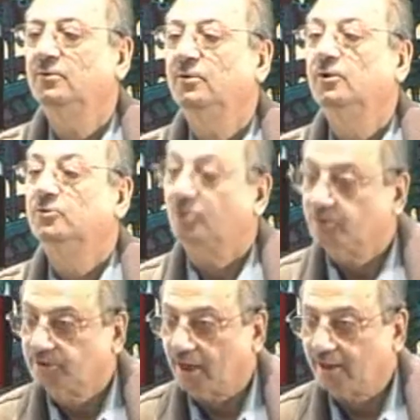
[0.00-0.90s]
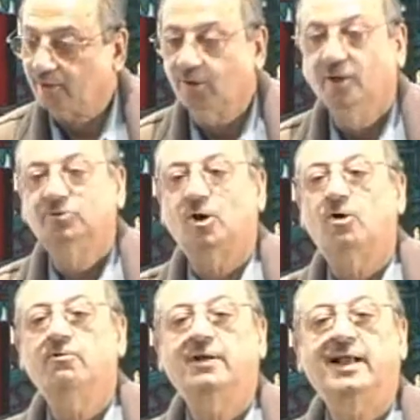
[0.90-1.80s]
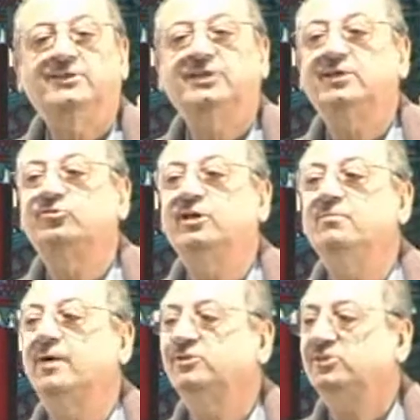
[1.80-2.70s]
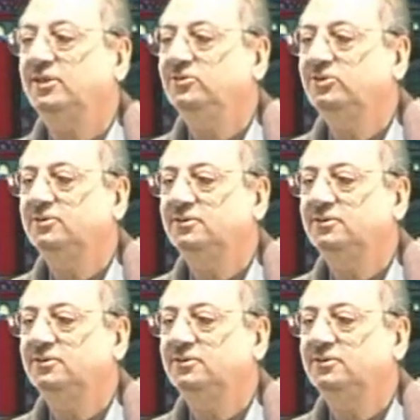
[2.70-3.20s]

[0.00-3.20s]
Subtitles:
Tujjar. So how will I say 3 merchants?